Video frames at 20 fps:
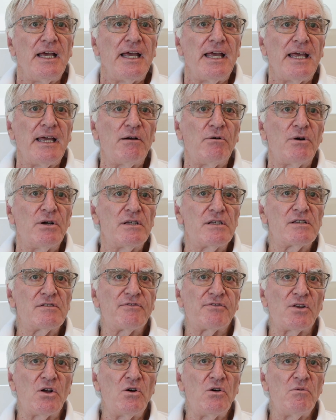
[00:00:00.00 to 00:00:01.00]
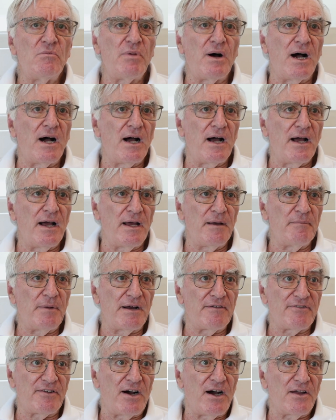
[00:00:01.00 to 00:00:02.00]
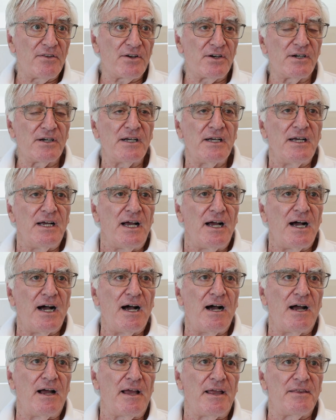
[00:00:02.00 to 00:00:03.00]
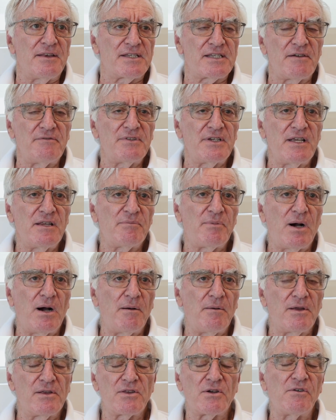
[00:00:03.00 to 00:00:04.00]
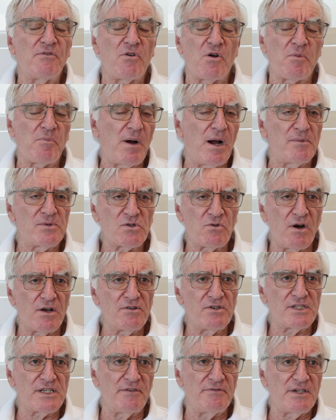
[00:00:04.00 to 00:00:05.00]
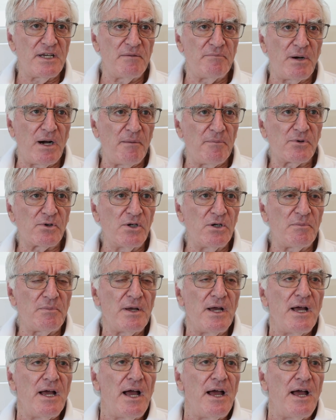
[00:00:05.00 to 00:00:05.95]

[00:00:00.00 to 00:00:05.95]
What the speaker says: It was flown by my father in the 34th Bomb Squadron, 17th Bomb Group.